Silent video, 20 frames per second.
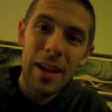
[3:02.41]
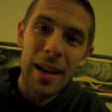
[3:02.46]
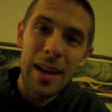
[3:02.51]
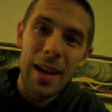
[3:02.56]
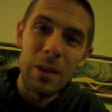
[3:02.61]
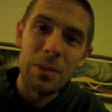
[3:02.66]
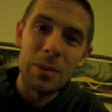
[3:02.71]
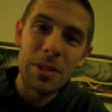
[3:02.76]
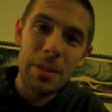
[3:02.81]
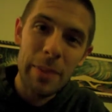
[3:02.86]
I
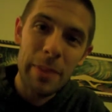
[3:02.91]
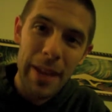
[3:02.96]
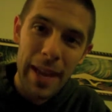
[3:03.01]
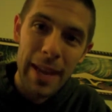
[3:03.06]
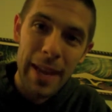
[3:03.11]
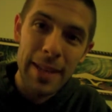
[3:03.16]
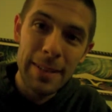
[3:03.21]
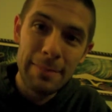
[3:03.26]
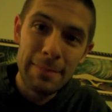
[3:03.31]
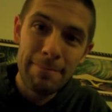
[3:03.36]
was in my
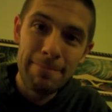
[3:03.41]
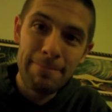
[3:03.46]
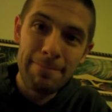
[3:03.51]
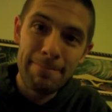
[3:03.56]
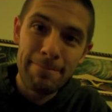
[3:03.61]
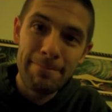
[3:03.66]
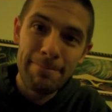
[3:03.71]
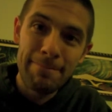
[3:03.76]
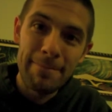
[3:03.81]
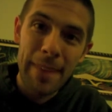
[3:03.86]
head,
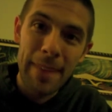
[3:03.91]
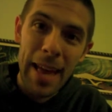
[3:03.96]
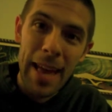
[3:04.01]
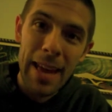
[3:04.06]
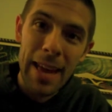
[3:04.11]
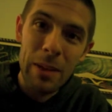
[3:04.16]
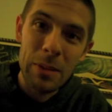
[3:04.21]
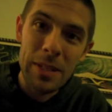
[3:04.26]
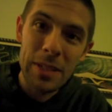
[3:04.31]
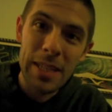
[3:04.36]
and
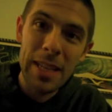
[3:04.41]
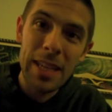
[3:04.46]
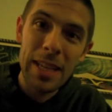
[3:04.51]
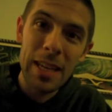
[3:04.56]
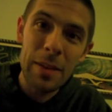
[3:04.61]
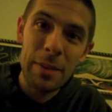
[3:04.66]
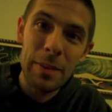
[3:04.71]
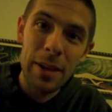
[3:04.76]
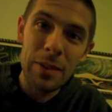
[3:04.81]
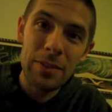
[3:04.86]
I was thinking
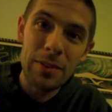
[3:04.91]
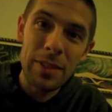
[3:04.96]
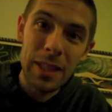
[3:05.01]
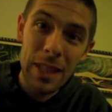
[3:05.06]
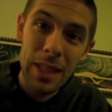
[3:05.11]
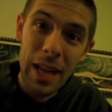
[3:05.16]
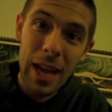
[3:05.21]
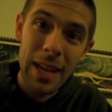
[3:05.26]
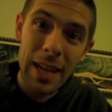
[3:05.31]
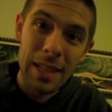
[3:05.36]
about the
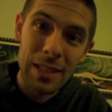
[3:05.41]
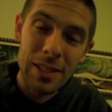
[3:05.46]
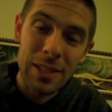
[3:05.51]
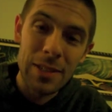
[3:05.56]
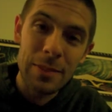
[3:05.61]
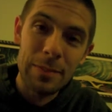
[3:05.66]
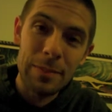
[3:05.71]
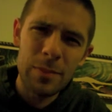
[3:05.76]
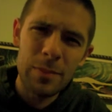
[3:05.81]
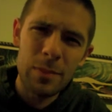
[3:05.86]

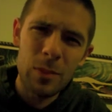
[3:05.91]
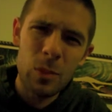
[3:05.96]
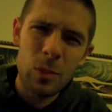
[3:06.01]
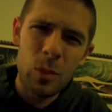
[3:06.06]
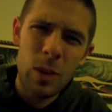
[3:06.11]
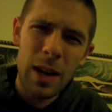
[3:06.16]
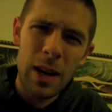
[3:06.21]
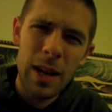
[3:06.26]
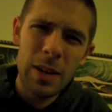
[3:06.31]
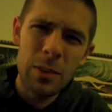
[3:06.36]
lines.
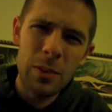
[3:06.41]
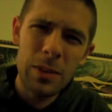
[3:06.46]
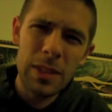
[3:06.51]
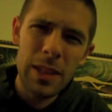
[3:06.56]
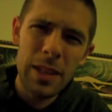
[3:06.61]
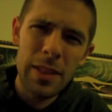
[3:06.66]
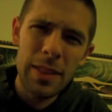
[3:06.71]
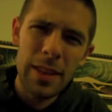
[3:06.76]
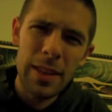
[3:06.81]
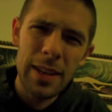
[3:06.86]
Why was
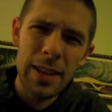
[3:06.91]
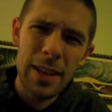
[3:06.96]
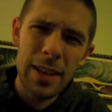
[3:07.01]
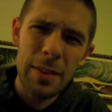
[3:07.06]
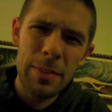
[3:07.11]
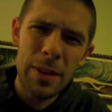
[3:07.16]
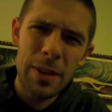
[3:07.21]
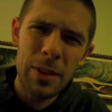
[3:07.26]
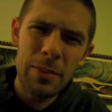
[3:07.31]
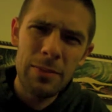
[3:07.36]
I thinking
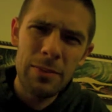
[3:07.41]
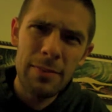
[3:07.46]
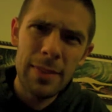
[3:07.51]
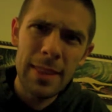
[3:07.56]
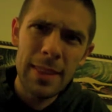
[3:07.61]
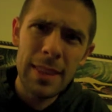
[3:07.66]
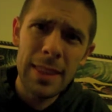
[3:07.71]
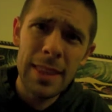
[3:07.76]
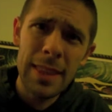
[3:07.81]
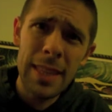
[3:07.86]
about
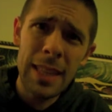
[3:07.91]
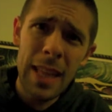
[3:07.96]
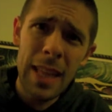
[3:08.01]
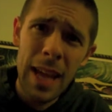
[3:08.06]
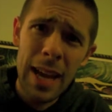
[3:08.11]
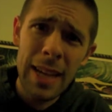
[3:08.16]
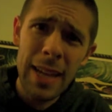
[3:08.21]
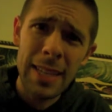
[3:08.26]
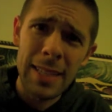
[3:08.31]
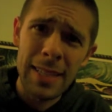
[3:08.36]
the
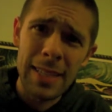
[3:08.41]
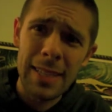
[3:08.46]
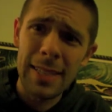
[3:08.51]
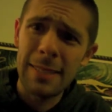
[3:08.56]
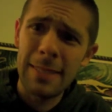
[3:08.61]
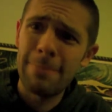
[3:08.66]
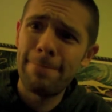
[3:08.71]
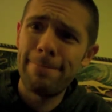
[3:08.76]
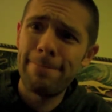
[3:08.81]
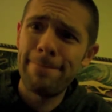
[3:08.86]

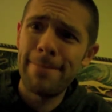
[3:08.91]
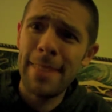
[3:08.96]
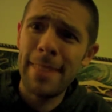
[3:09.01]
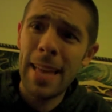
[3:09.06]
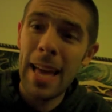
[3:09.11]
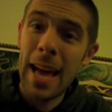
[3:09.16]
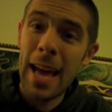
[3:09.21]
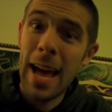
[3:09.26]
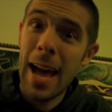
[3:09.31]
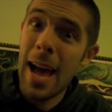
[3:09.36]
lines?
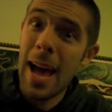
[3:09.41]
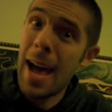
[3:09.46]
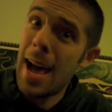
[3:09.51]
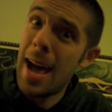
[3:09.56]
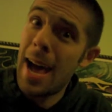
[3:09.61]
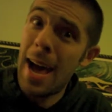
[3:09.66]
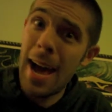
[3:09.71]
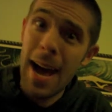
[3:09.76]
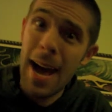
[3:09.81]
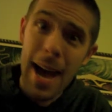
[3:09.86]

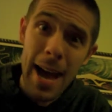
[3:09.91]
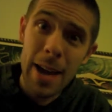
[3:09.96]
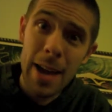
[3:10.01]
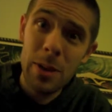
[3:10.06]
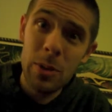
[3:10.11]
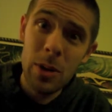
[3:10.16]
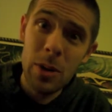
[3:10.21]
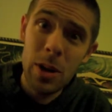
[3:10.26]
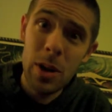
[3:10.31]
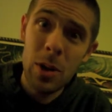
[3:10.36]
I
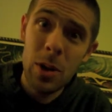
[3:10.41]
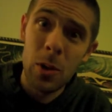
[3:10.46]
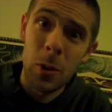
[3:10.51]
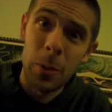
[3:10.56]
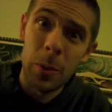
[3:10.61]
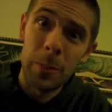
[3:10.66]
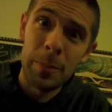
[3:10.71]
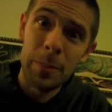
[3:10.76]
don't know.